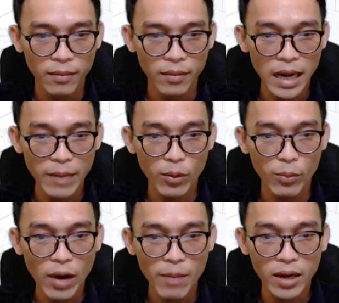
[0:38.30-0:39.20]
Label
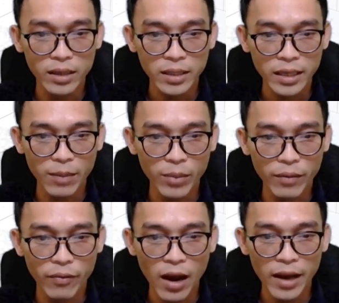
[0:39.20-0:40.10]
parameters can be
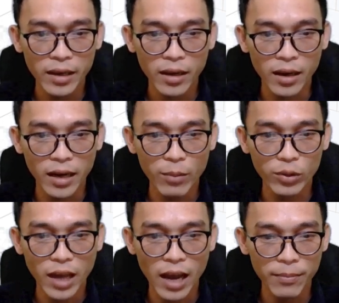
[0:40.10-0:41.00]
defined in label
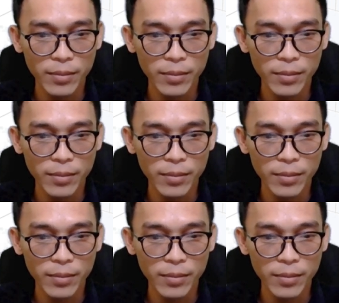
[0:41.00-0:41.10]
tab.